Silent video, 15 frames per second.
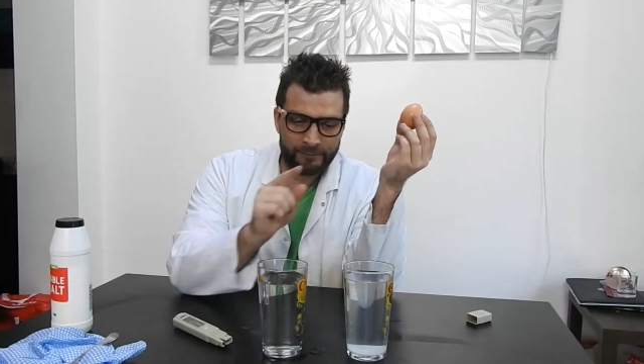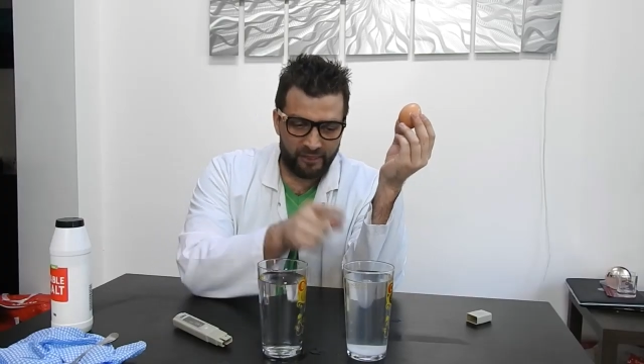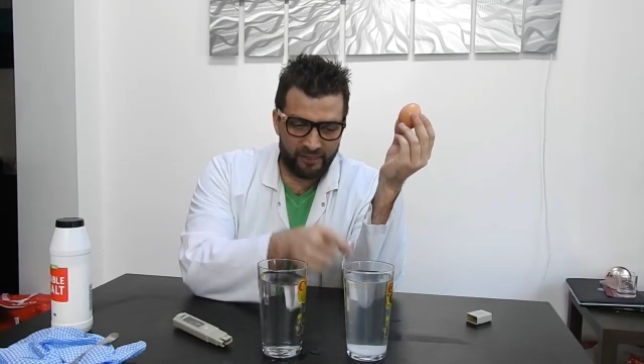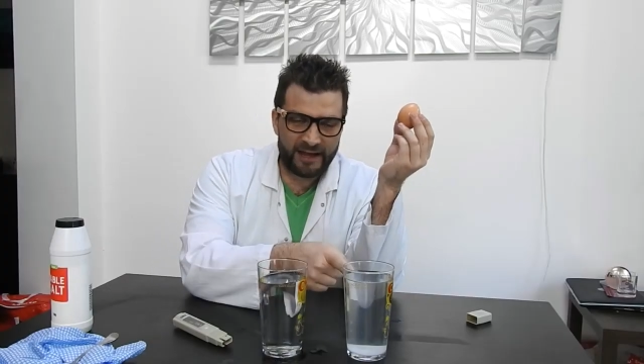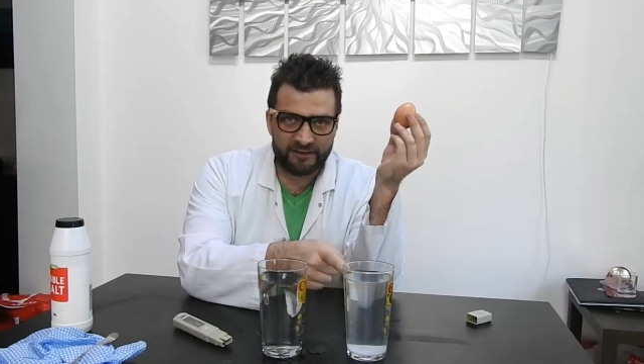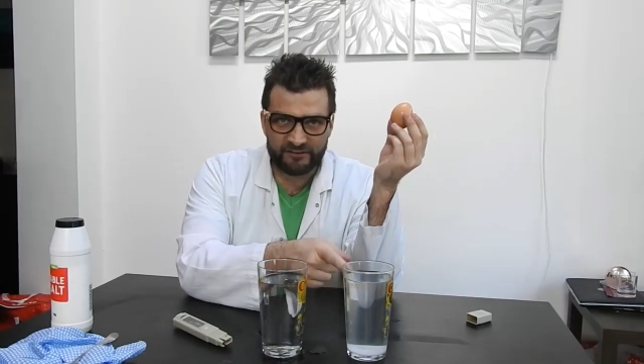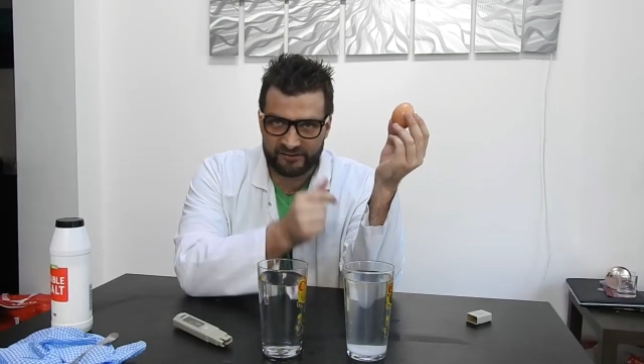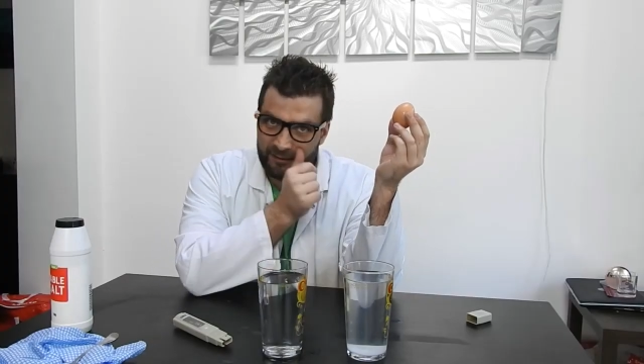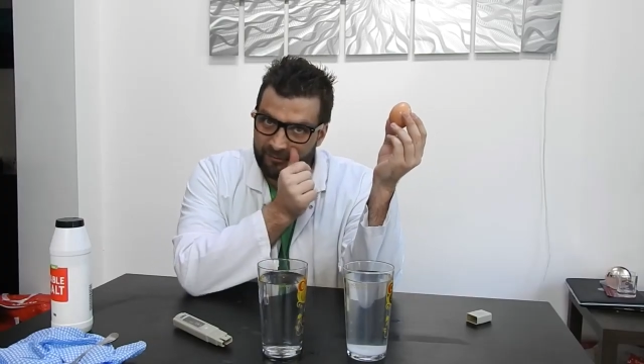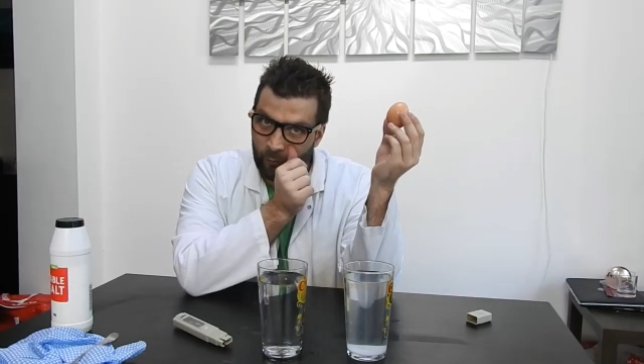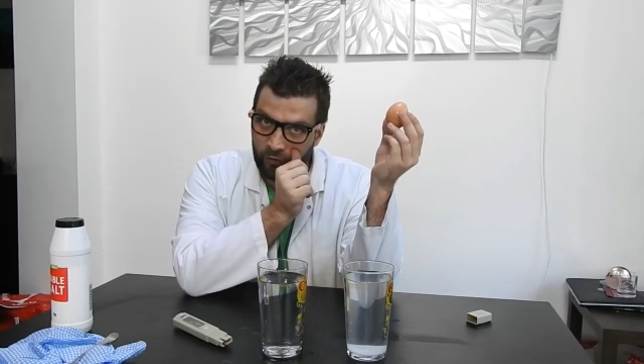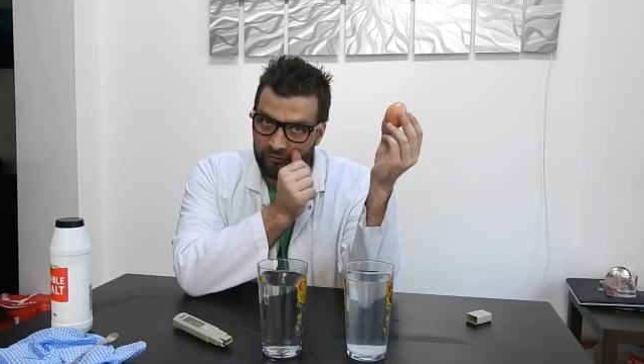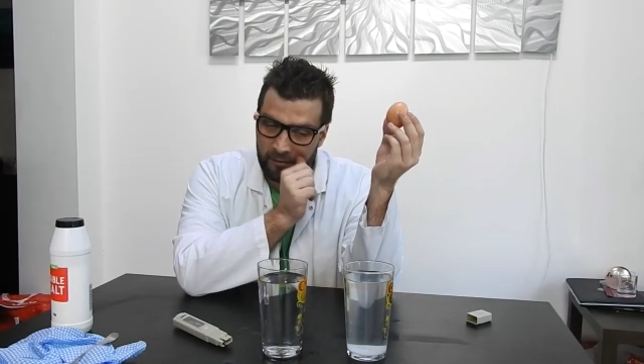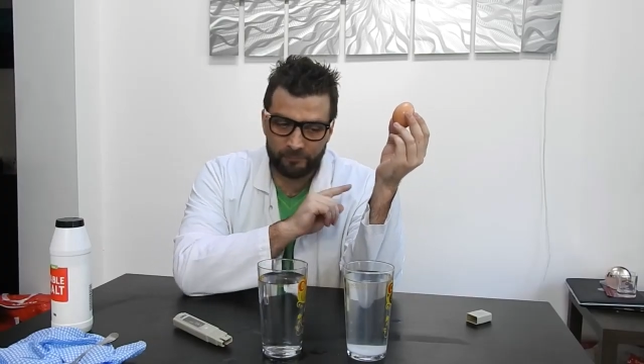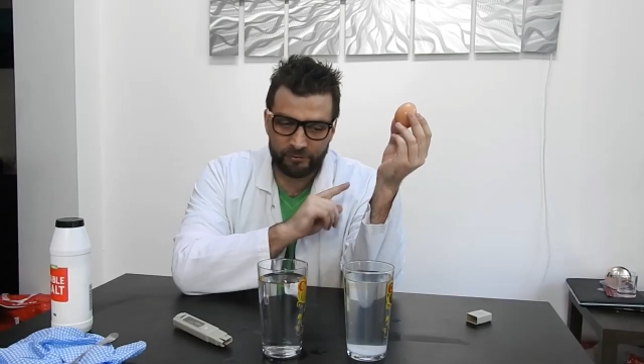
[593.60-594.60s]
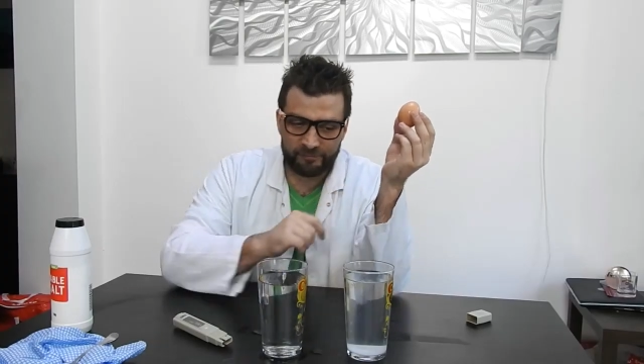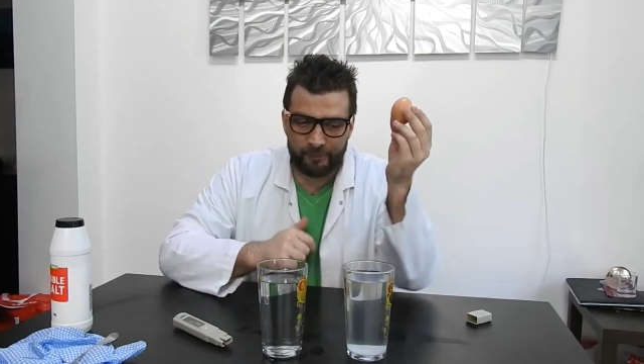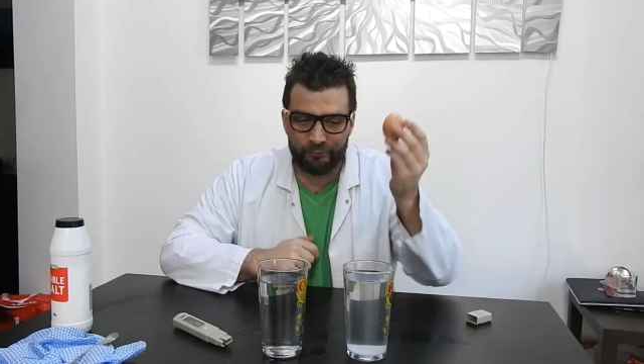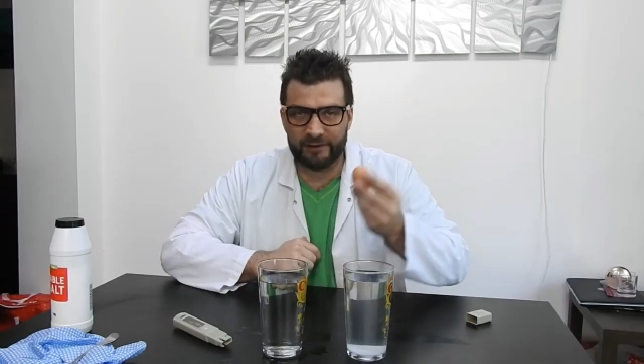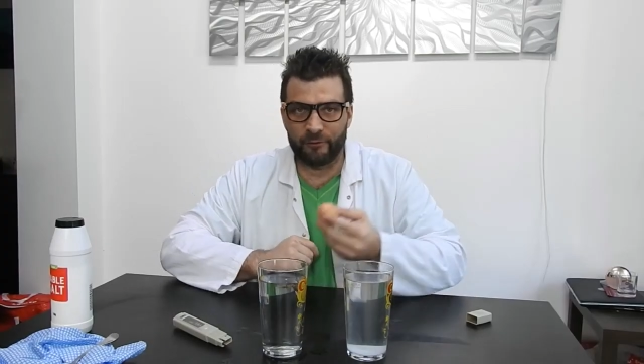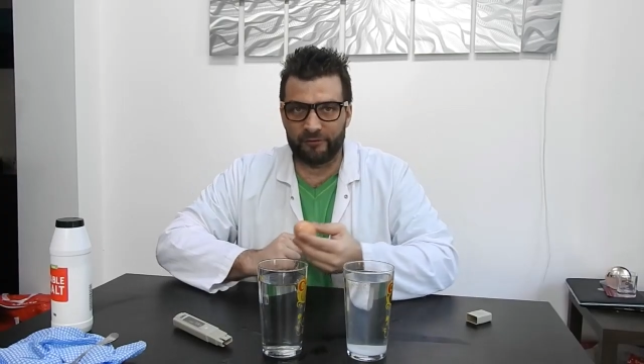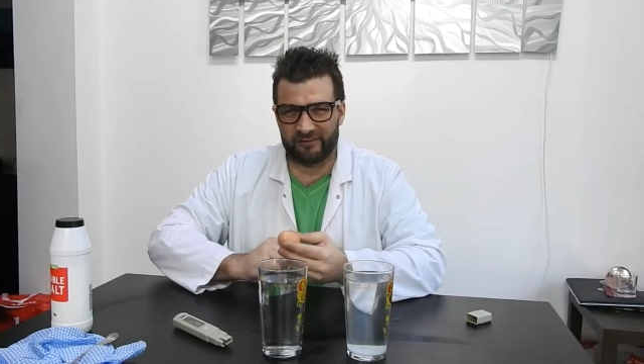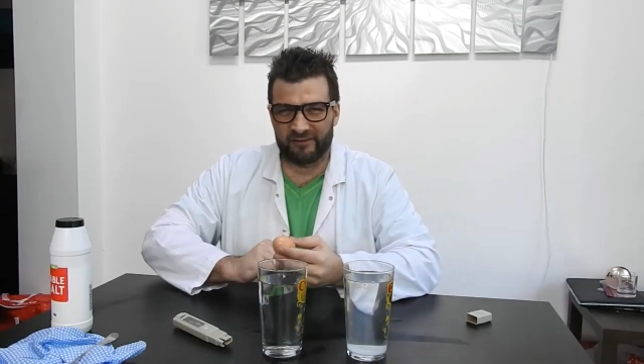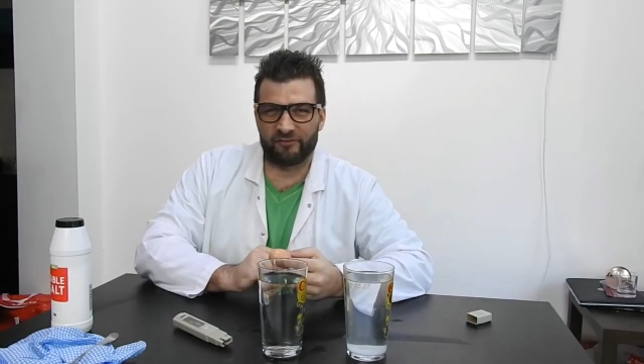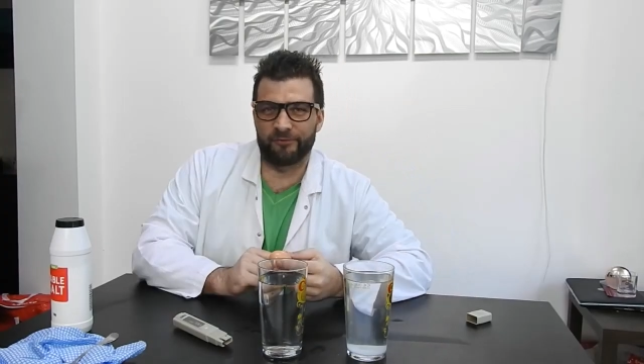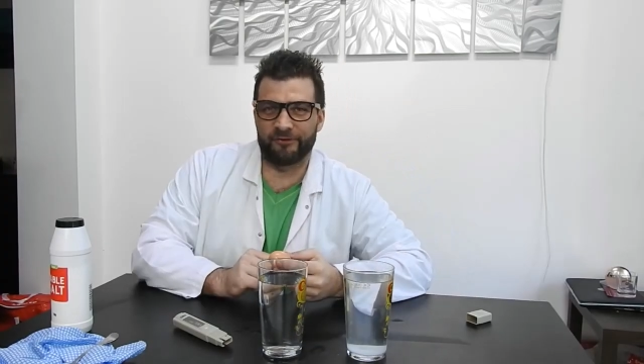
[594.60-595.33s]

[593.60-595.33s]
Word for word: That is the same tap water, but it's been preheated at the same